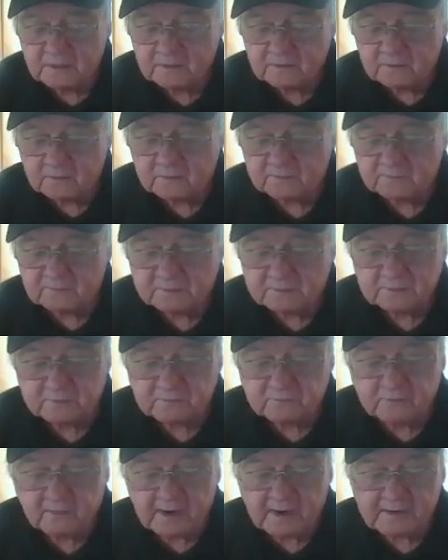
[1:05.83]
universal
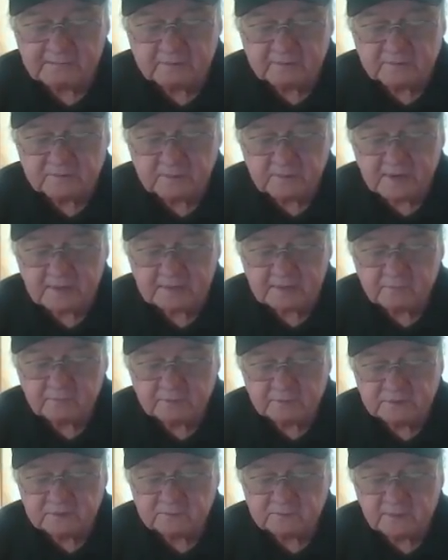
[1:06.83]
driver's rating,
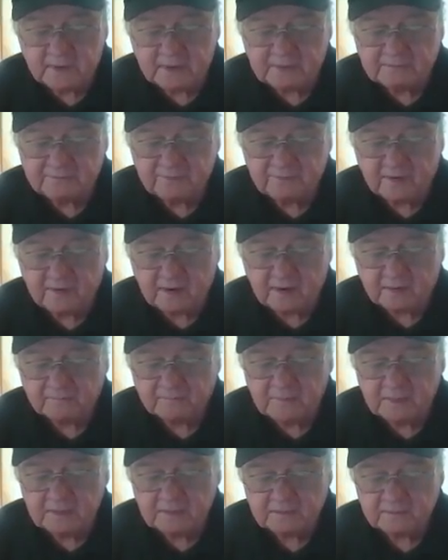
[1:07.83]
which is by far
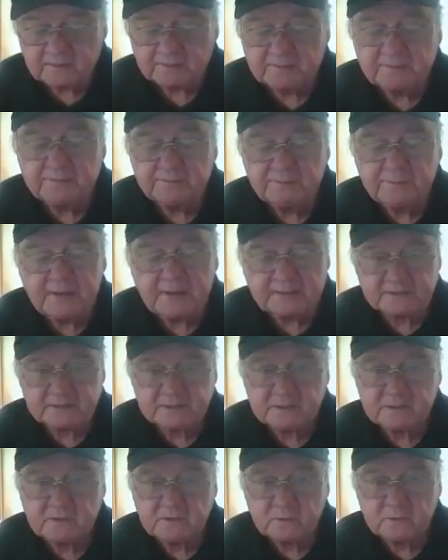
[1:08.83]
the
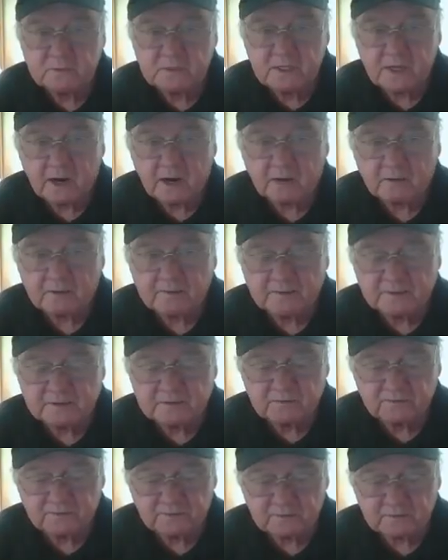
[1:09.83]
best UDR in
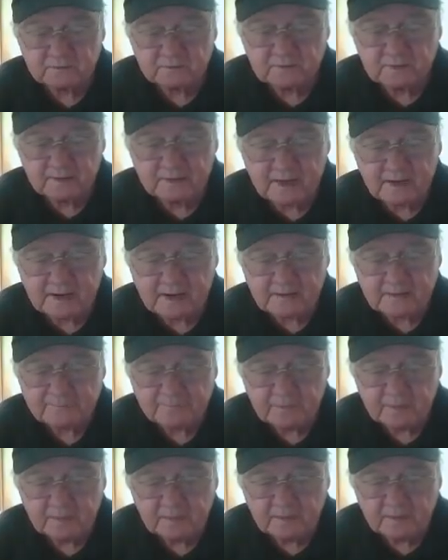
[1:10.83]
this field today.
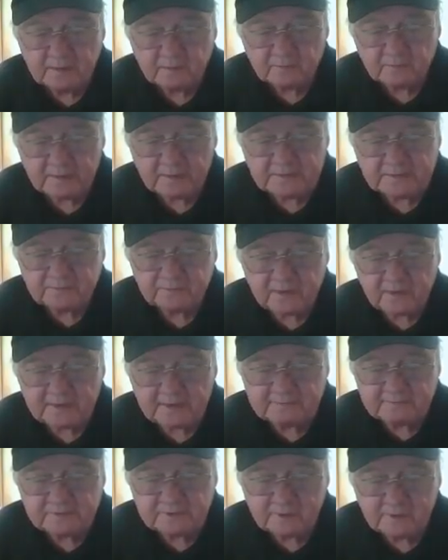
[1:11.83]
Race
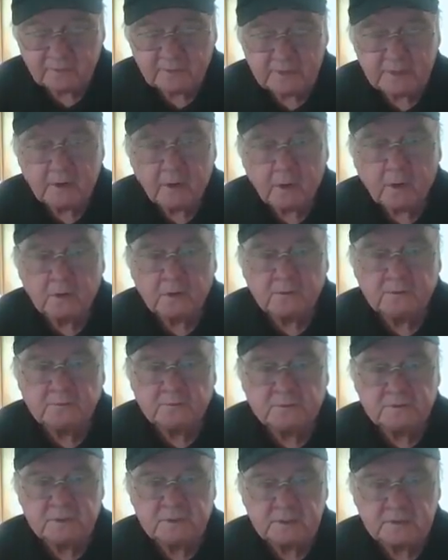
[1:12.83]
5 summary, all
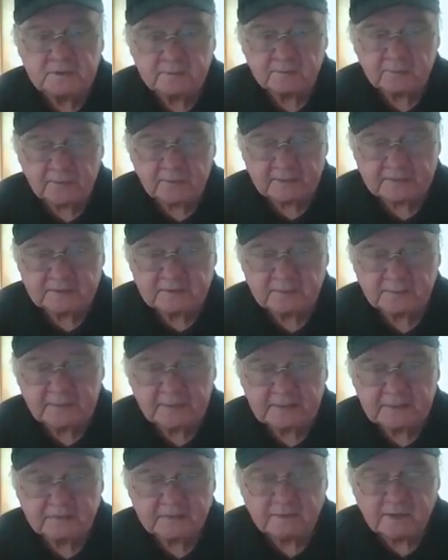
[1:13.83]
New Zealand breds on my
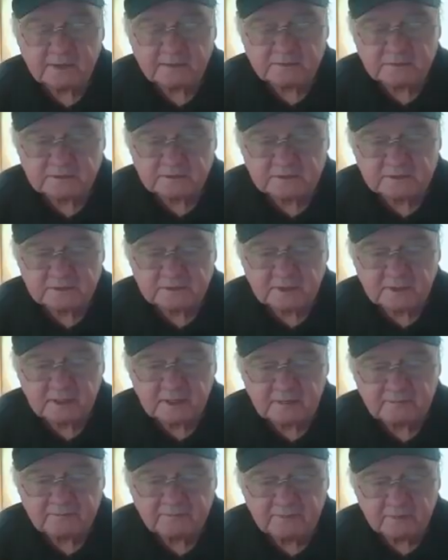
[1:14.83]
contenders list
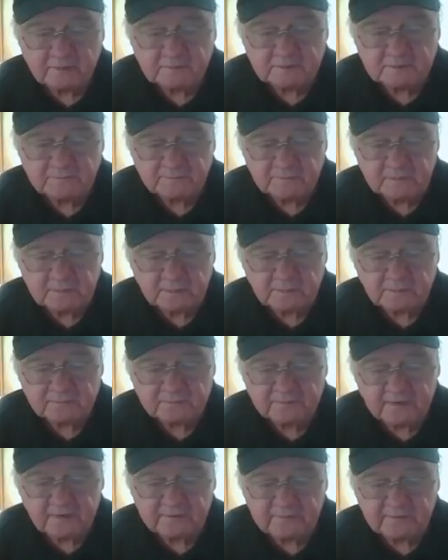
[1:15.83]
today, folks. Number
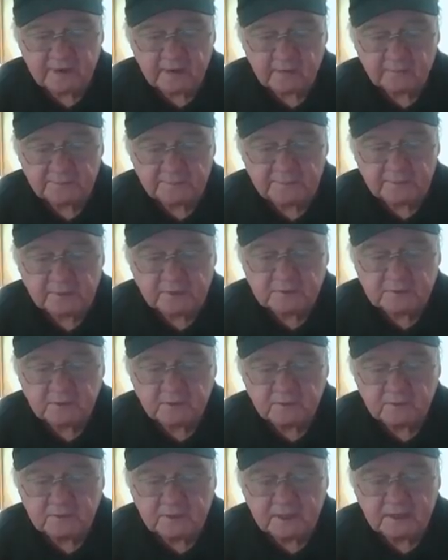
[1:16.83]
5,
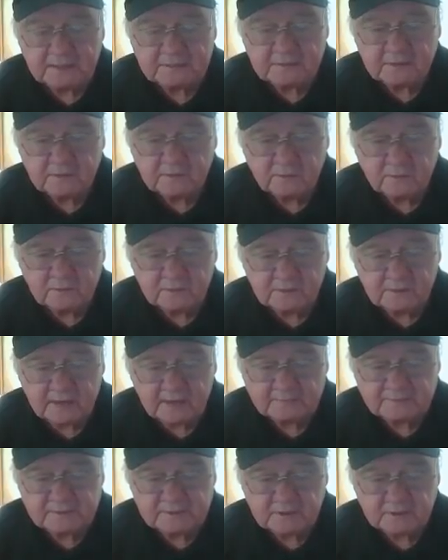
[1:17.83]
Alberto Contador
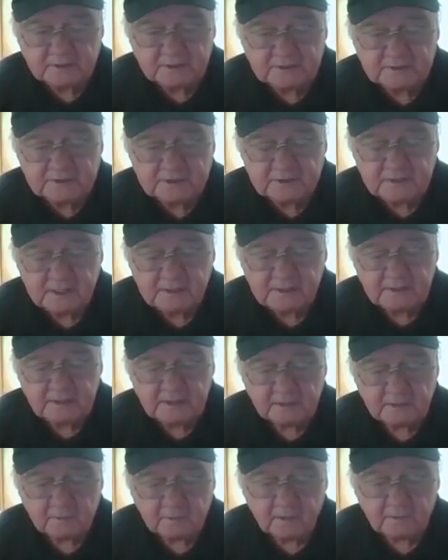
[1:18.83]
tops the list,
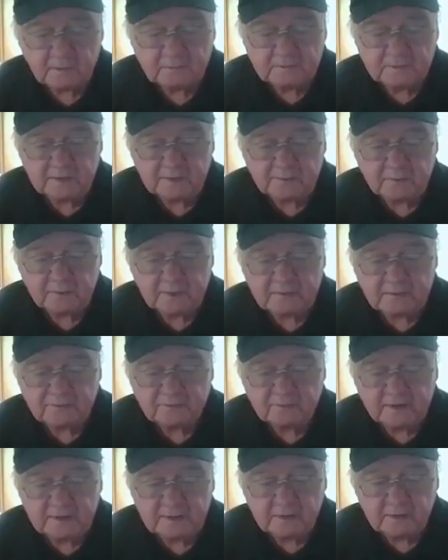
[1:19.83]
along with number 8,
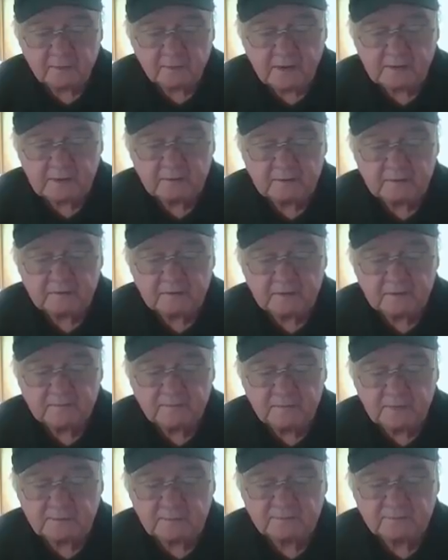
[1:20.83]
Franco Harrington,
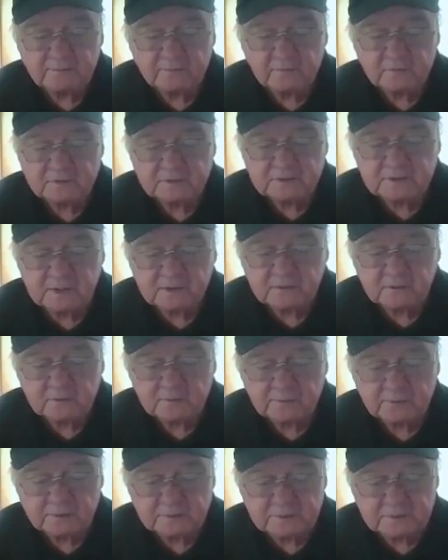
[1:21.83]
number 4, Southern
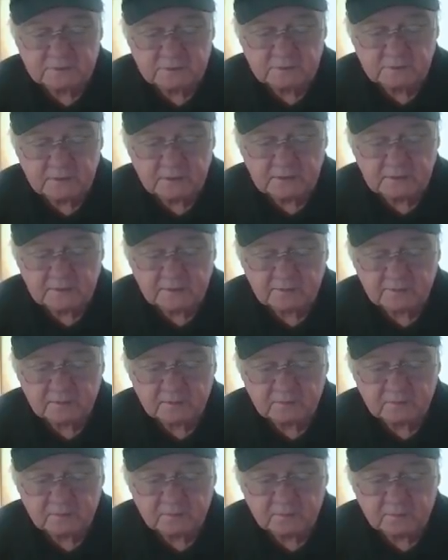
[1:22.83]
Pursuit, and number
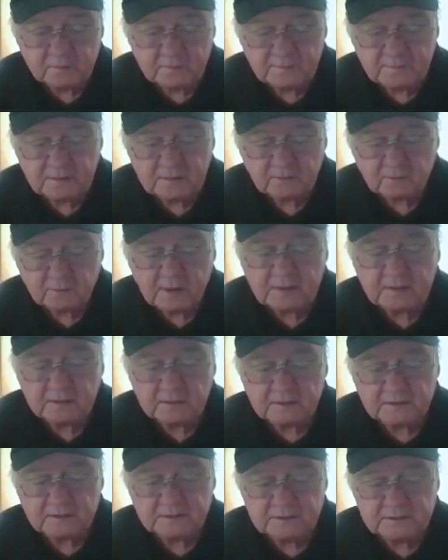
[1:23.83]
2,
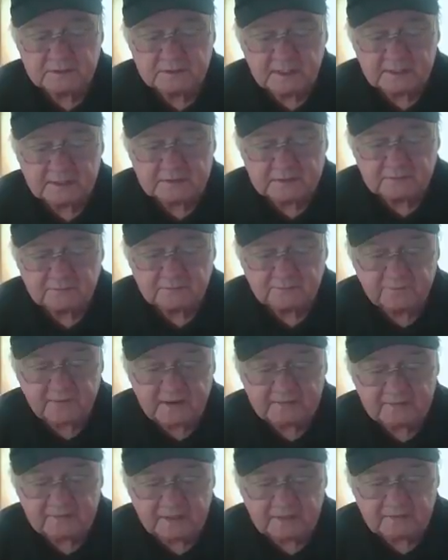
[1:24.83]
Regulus. That's
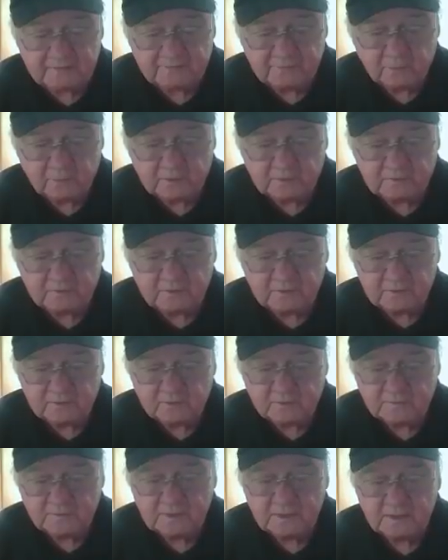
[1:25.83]
5842
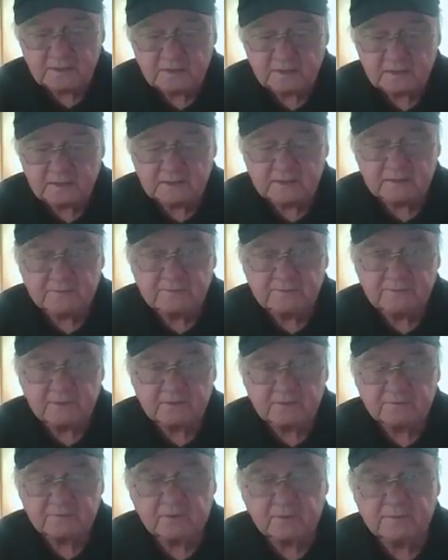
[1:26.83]
in the
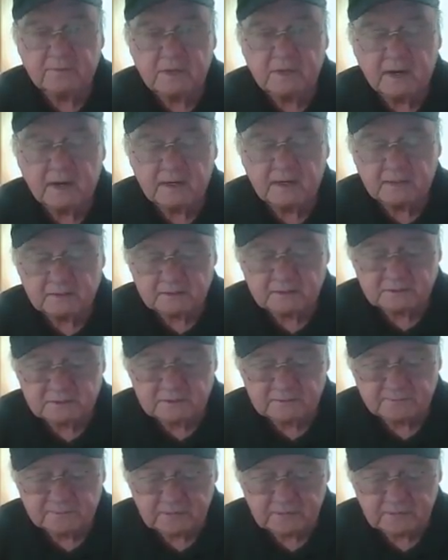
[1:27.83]
fifth from Yonkers.